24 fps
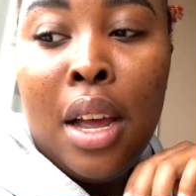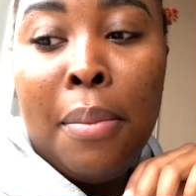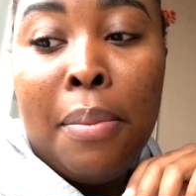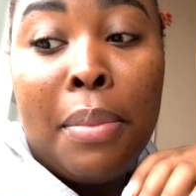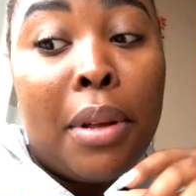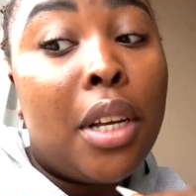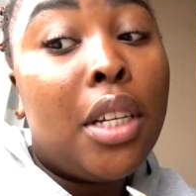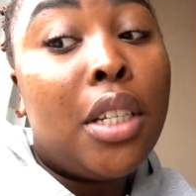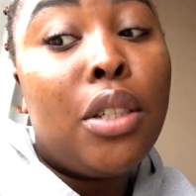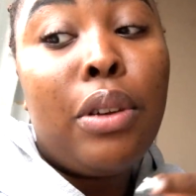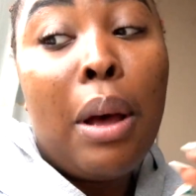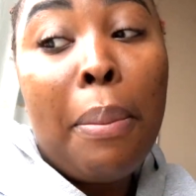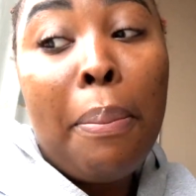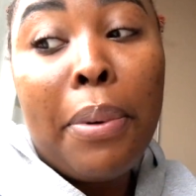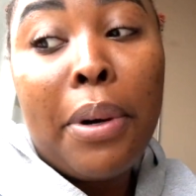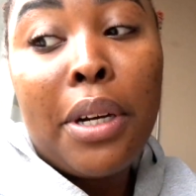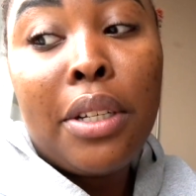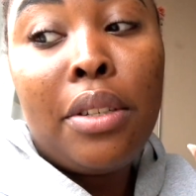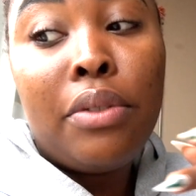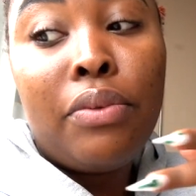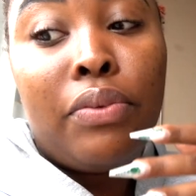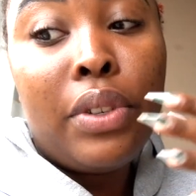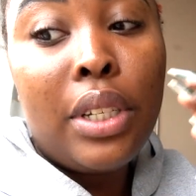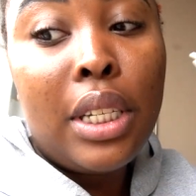because one
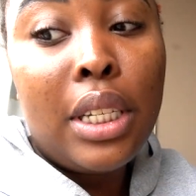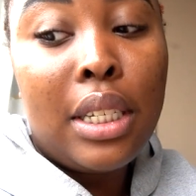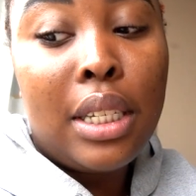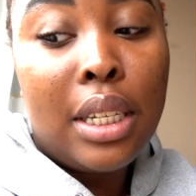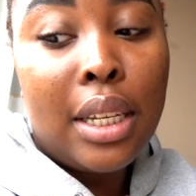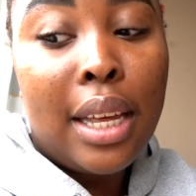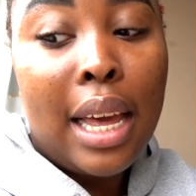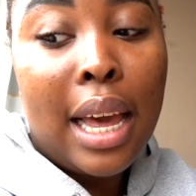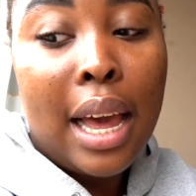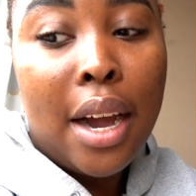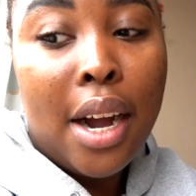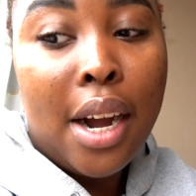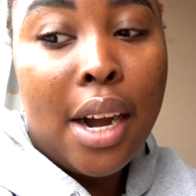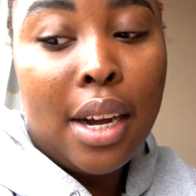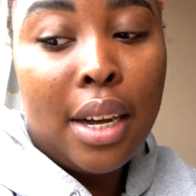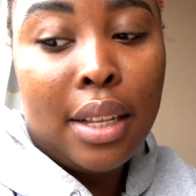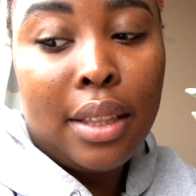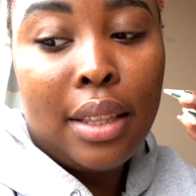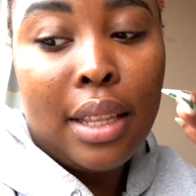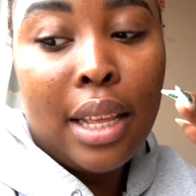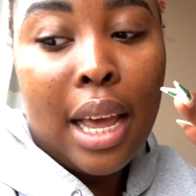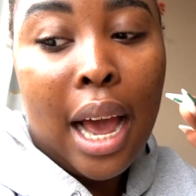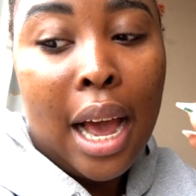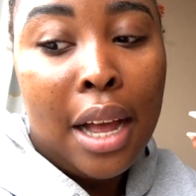person really did get
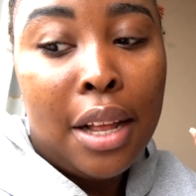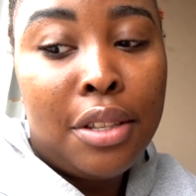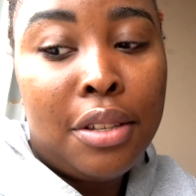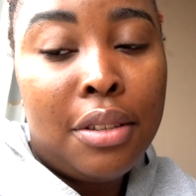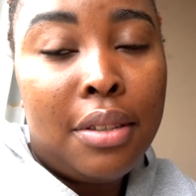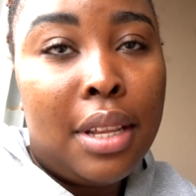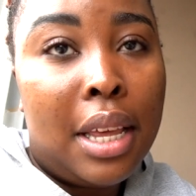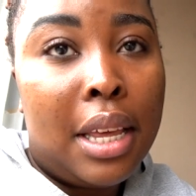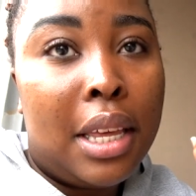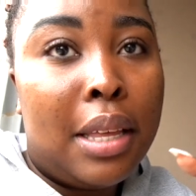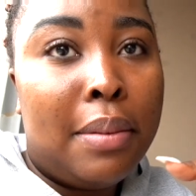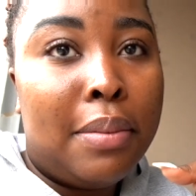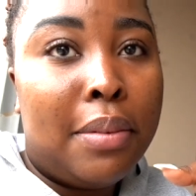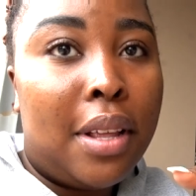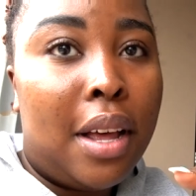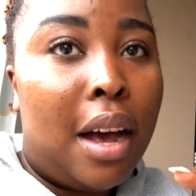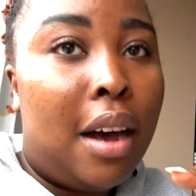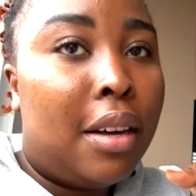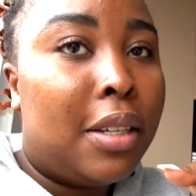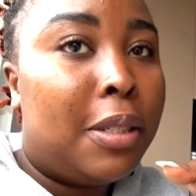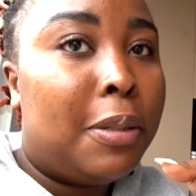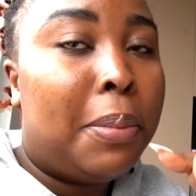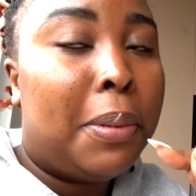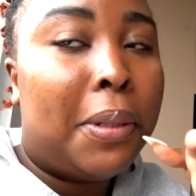hurt, they had to take him to the
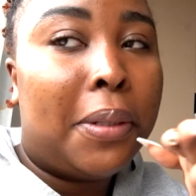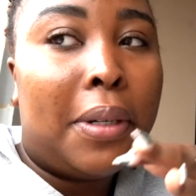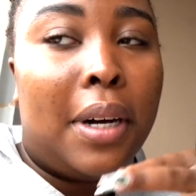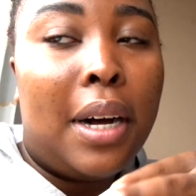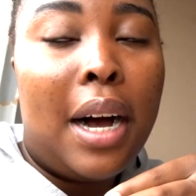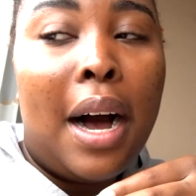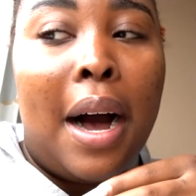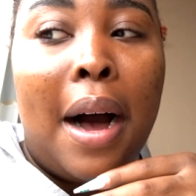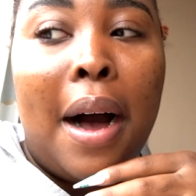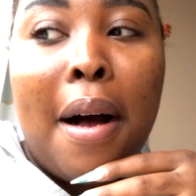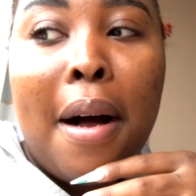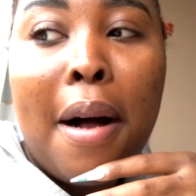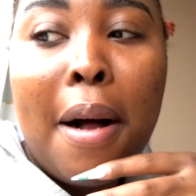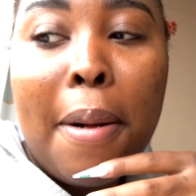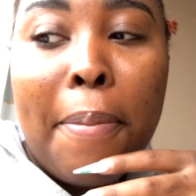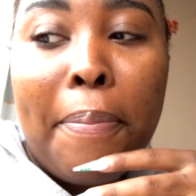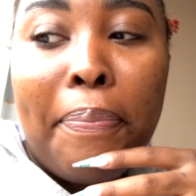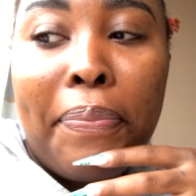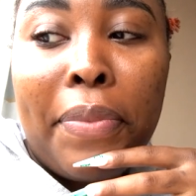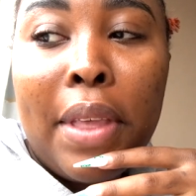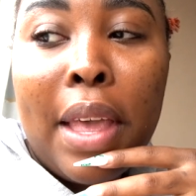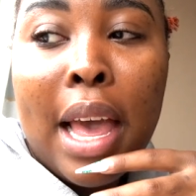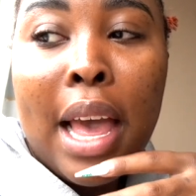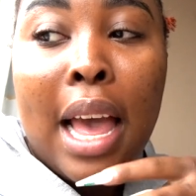hospital.
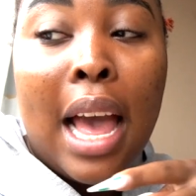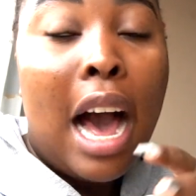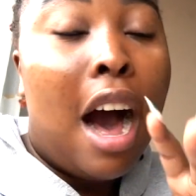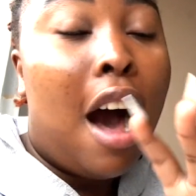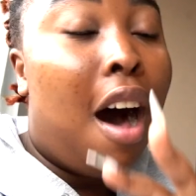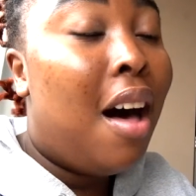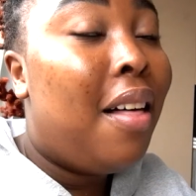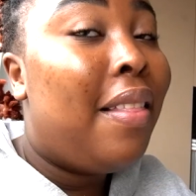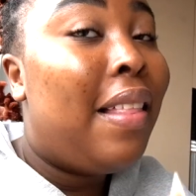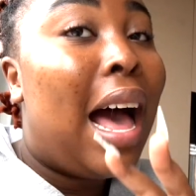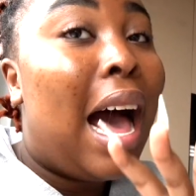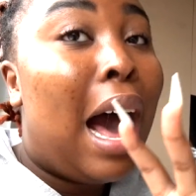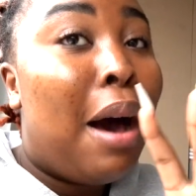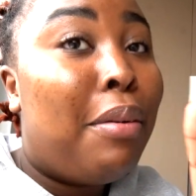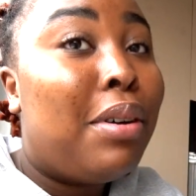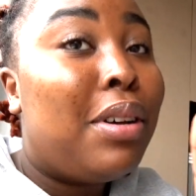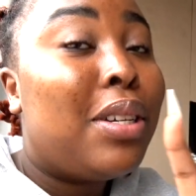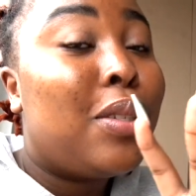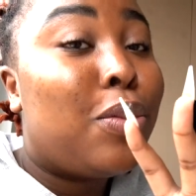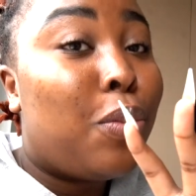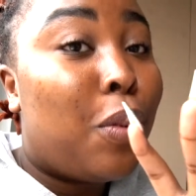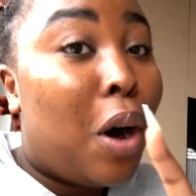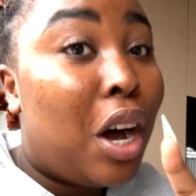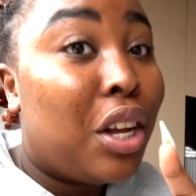um all that I
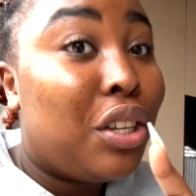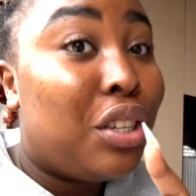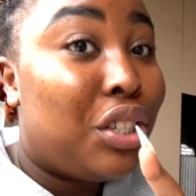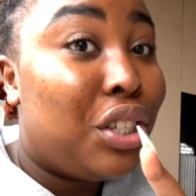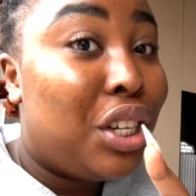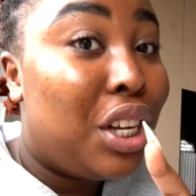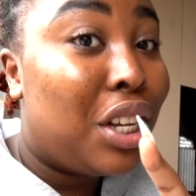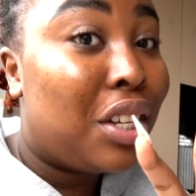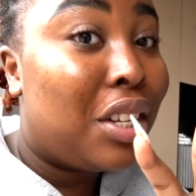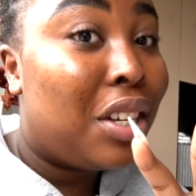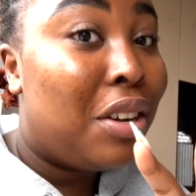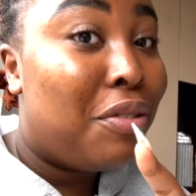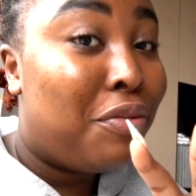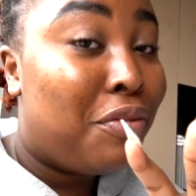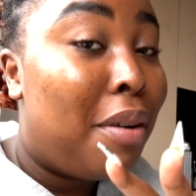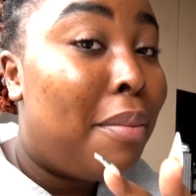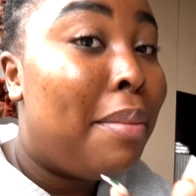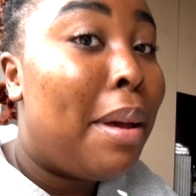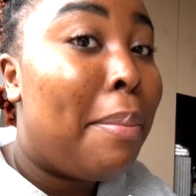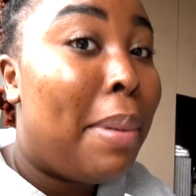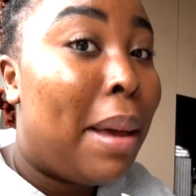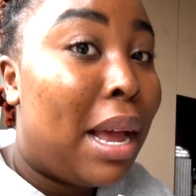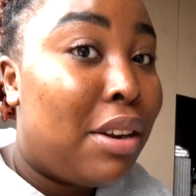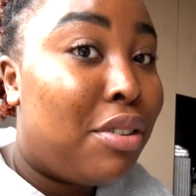was watching from
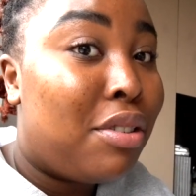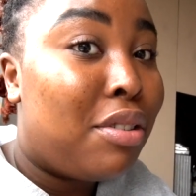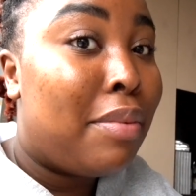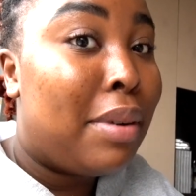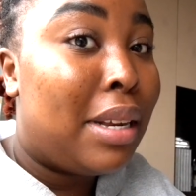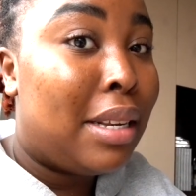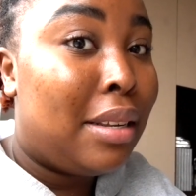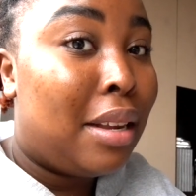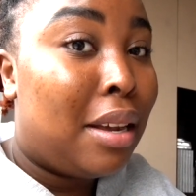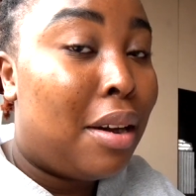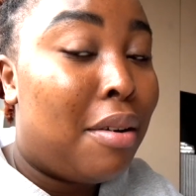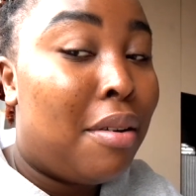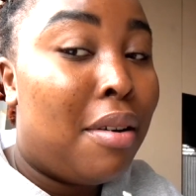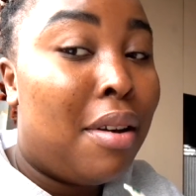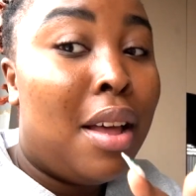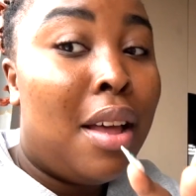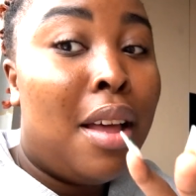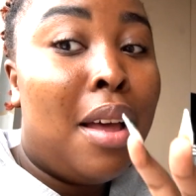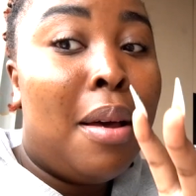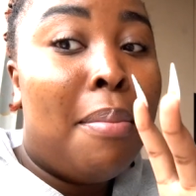my bedroom window.